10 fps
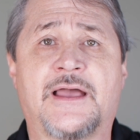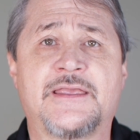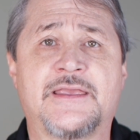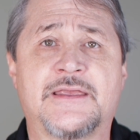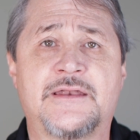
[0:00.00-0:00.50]

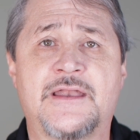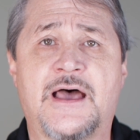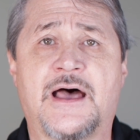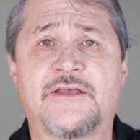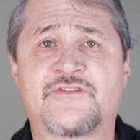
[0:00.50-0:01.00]
in
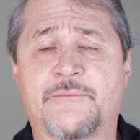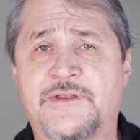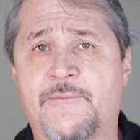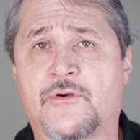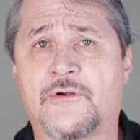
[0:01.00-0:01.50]

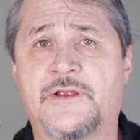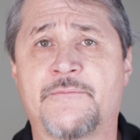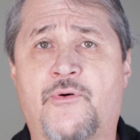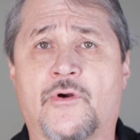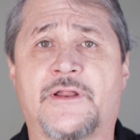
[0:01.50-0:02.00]
September
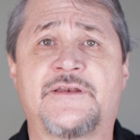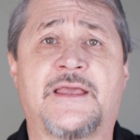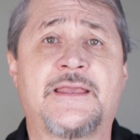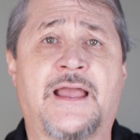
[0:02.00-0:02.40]
in Portland,